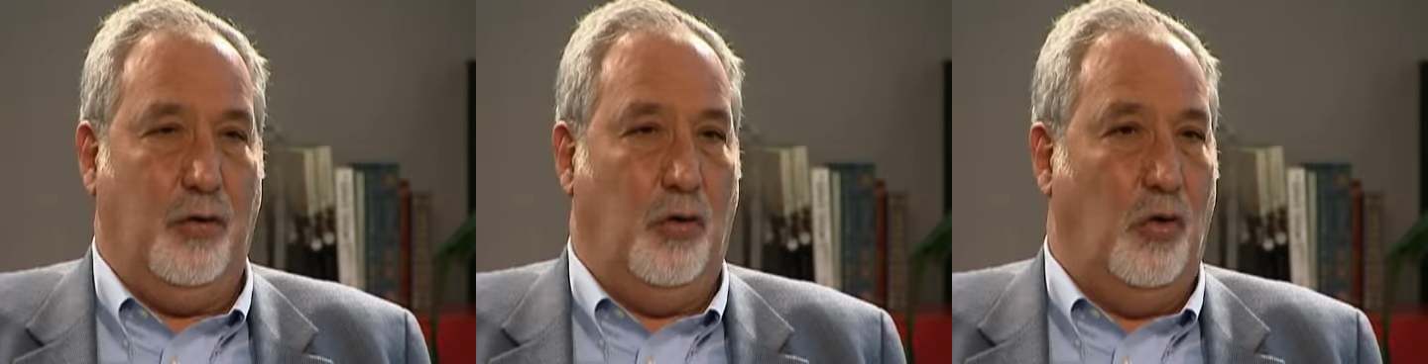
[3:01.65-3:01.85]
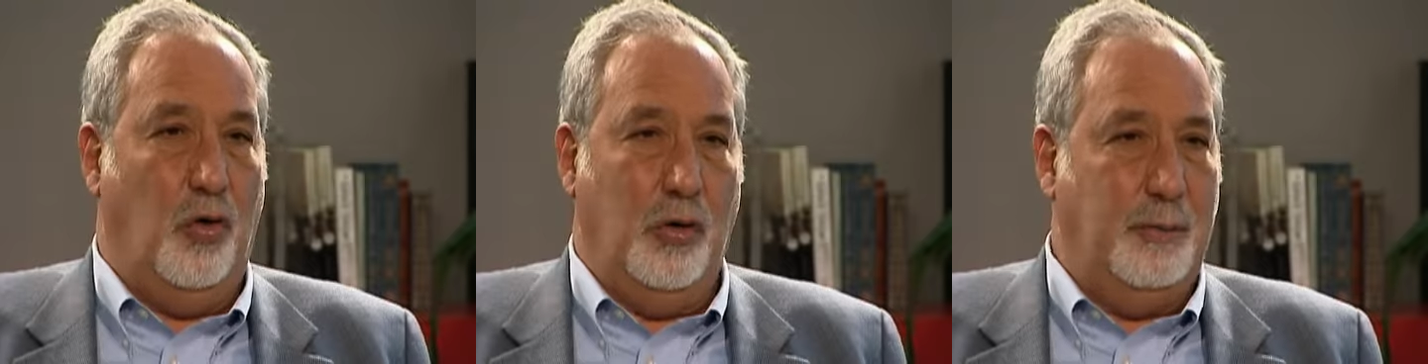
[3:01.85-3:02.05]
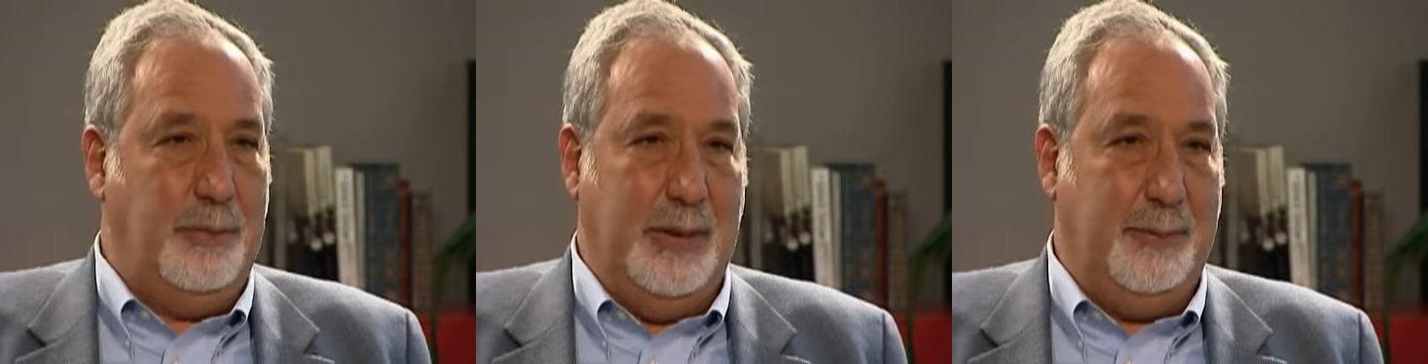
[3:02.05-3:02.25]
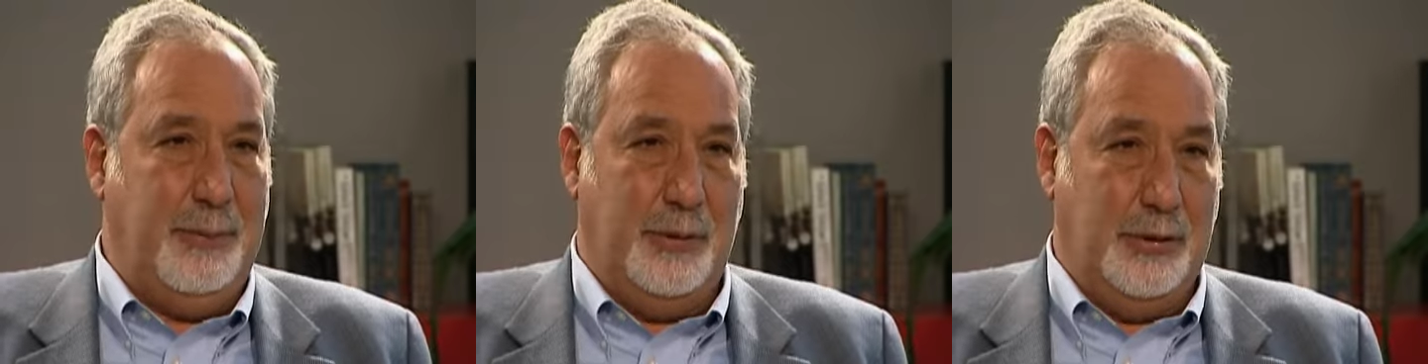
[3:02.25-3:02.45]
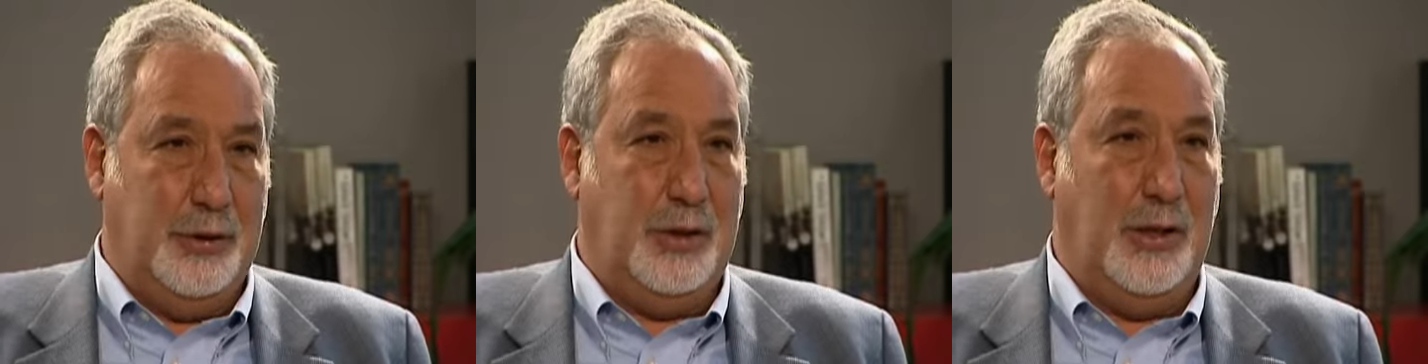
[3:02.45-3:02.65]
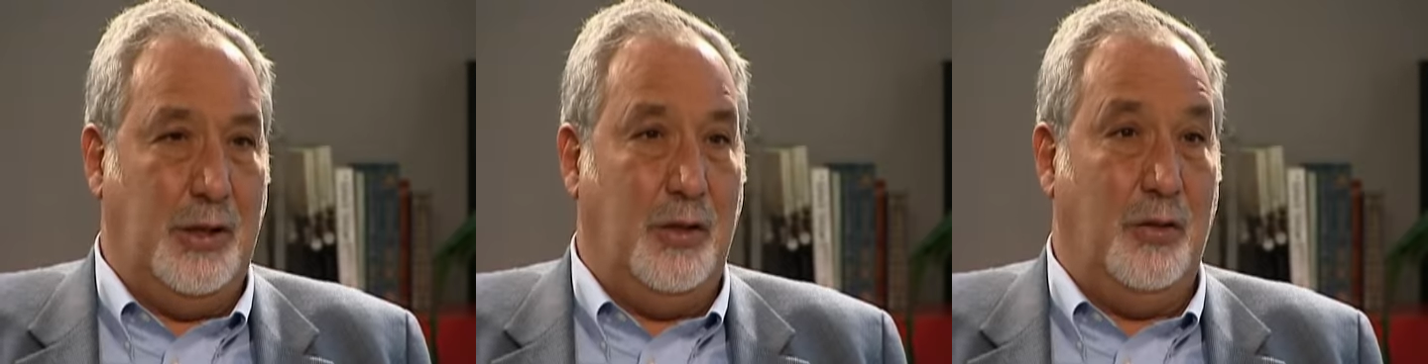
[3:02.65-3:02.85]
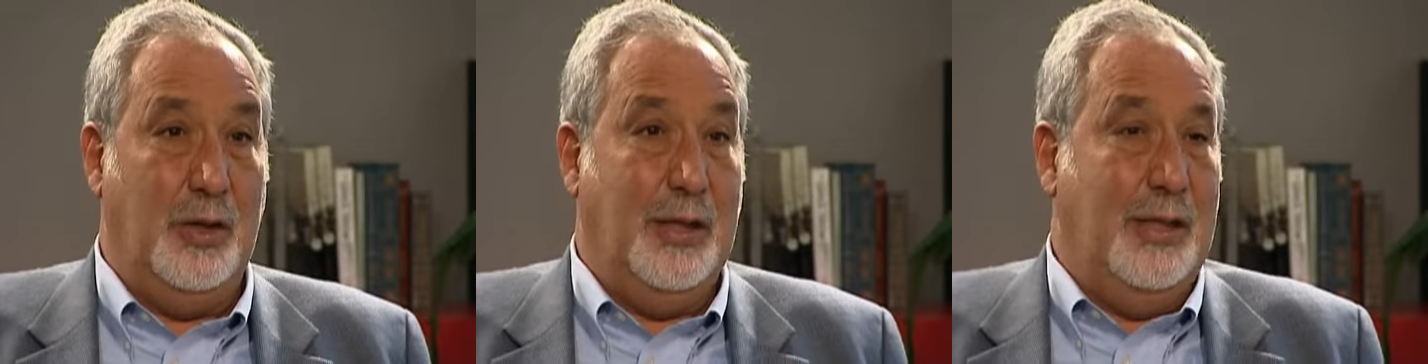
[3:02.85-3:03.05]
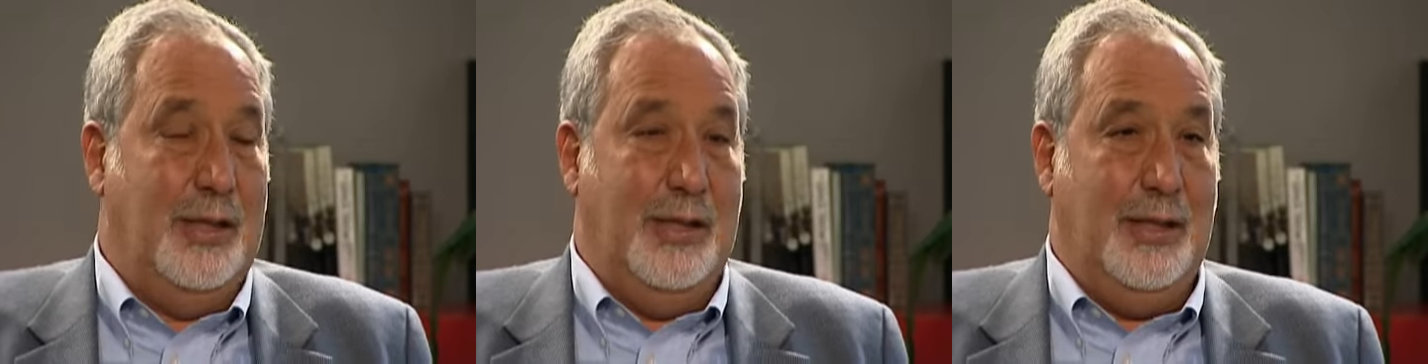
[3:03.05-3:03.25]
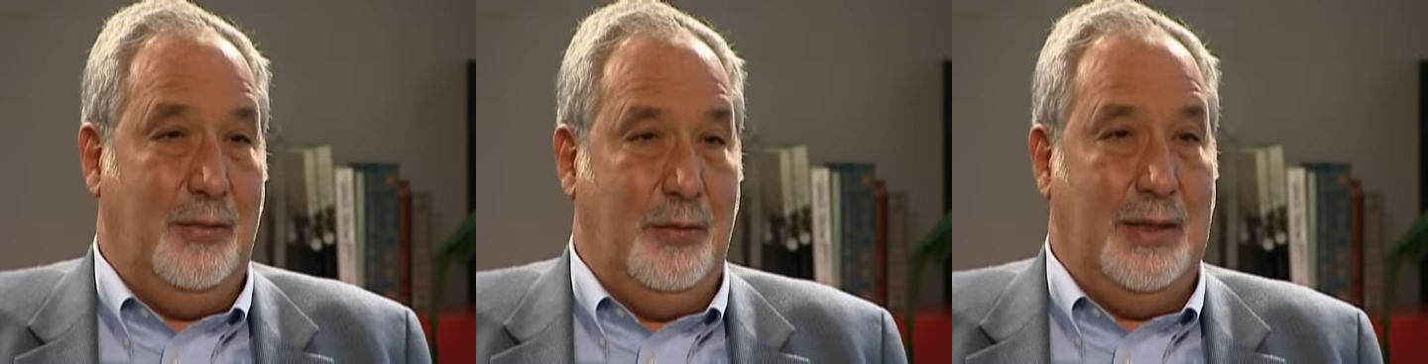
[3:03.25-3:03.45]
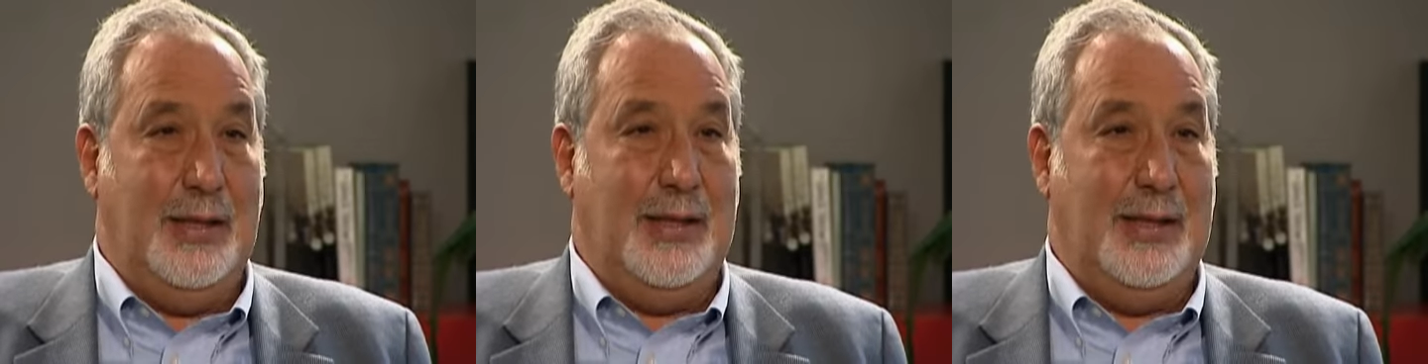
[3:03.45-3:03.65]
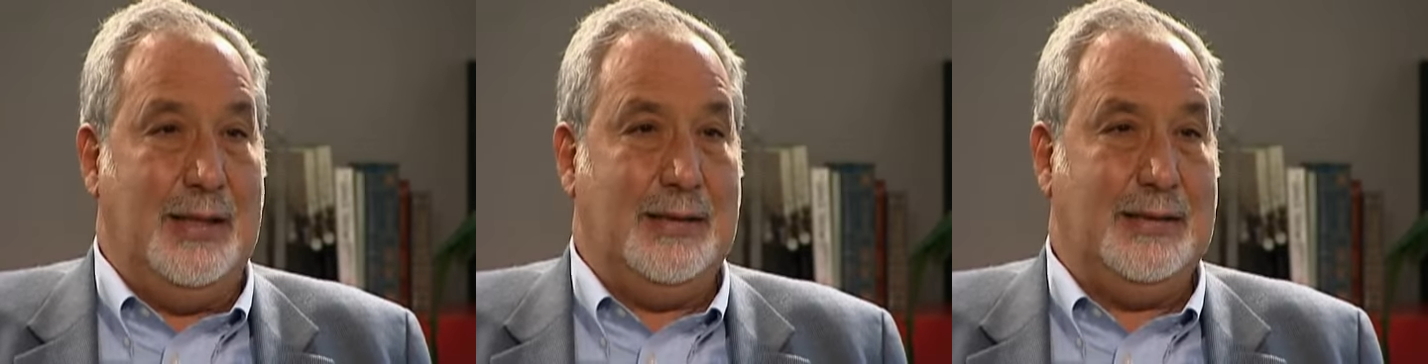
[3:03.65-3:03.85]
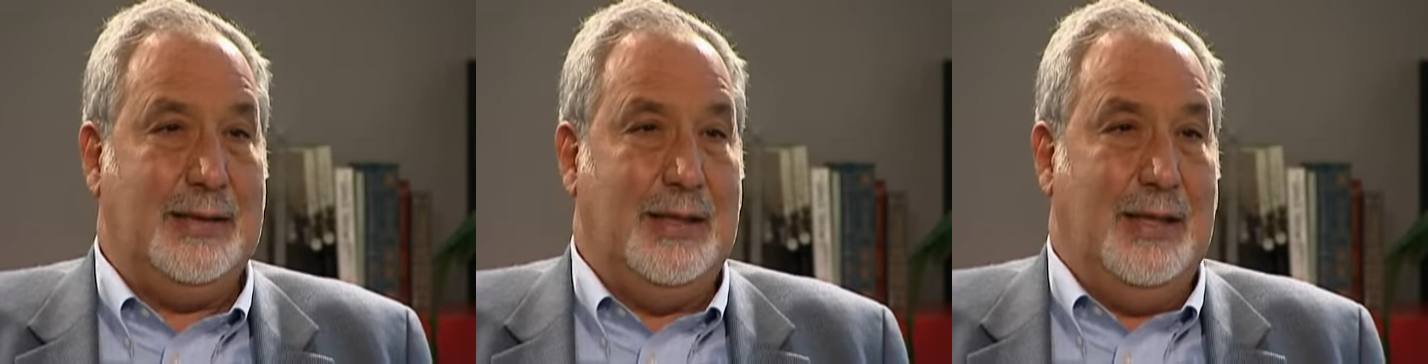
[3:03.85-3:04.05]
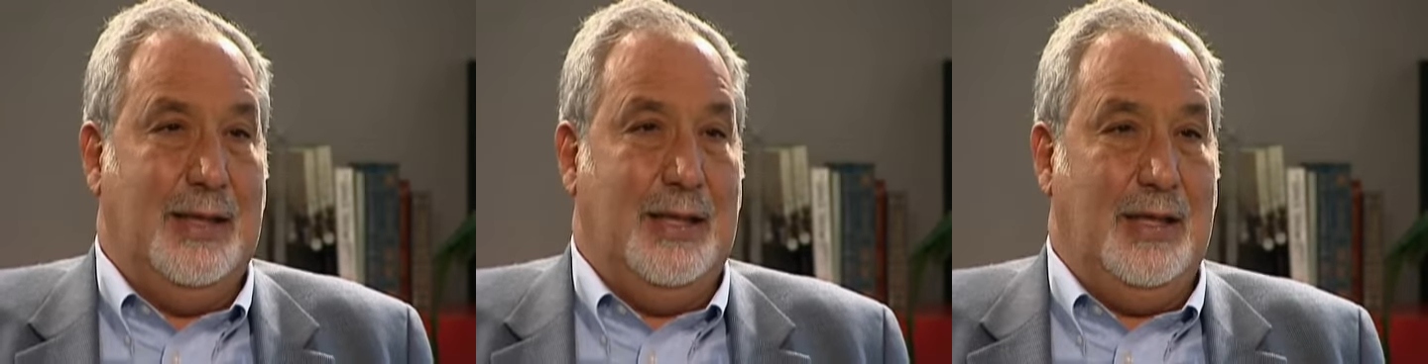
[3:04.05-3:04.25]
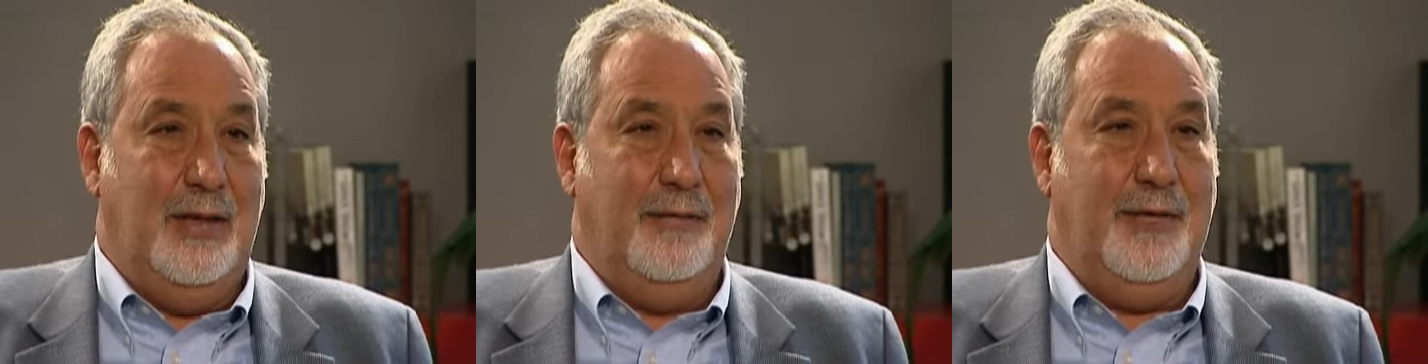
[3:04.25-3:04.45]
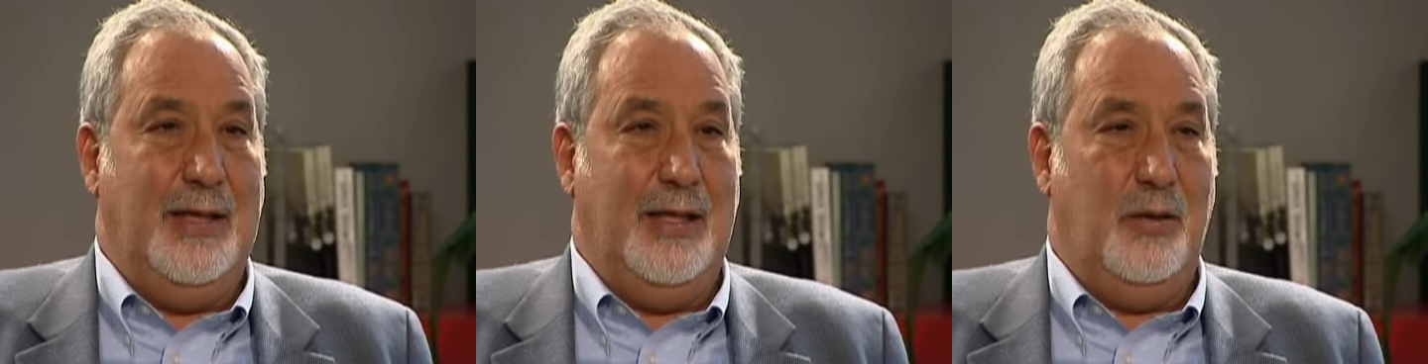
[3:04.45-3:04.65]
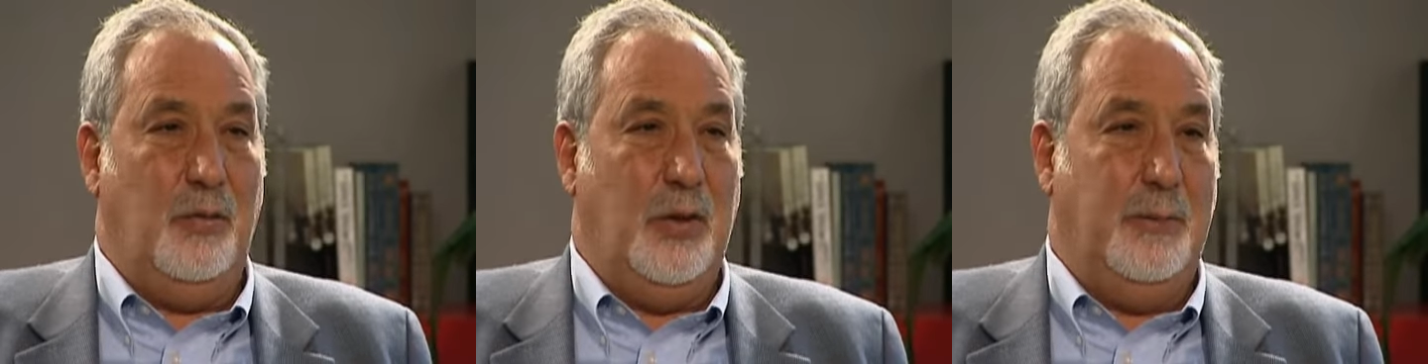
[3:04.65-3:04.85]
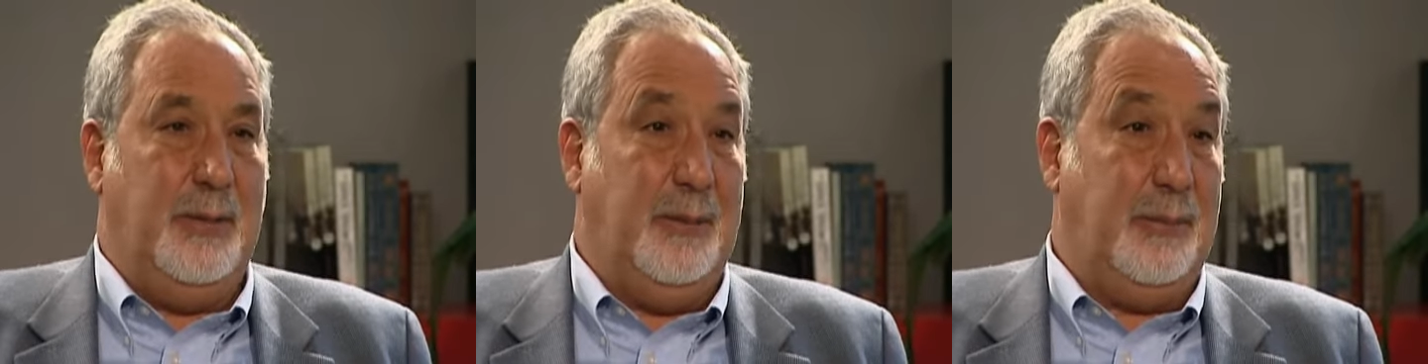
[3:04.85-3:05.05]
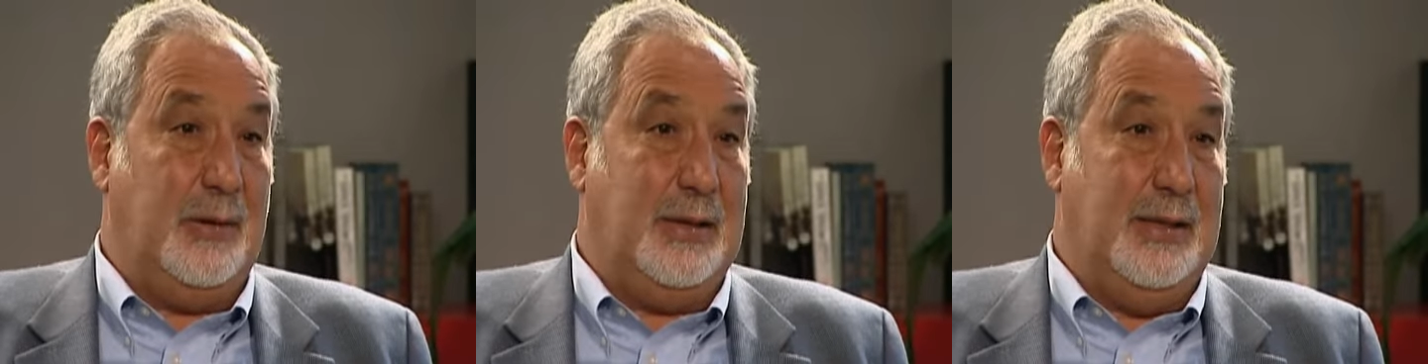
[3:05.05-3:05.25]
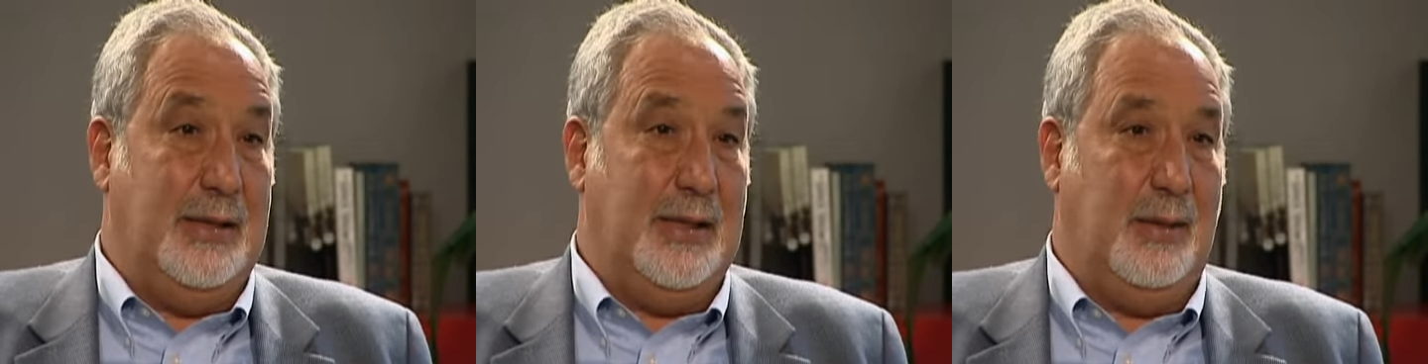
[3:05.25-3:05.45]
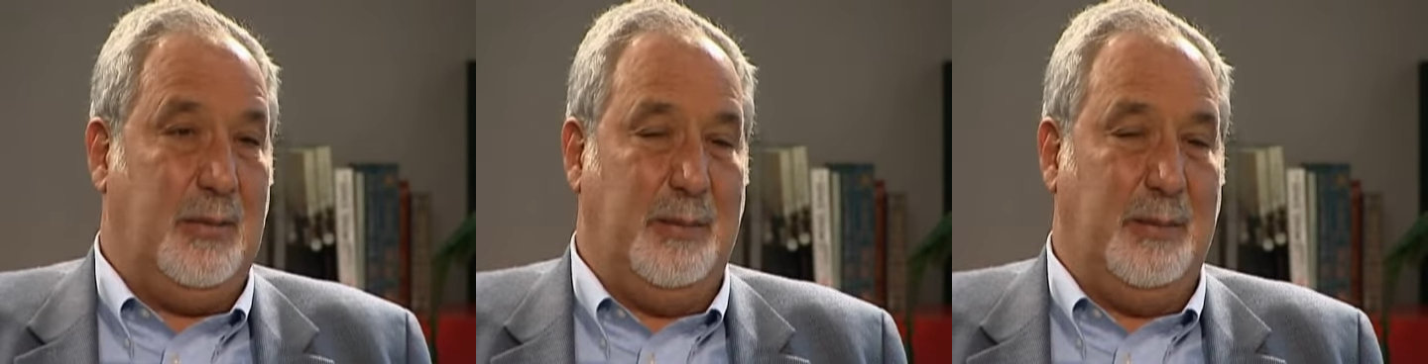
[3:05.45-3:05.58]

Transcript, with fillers: an old people show. It really is an event where people can come.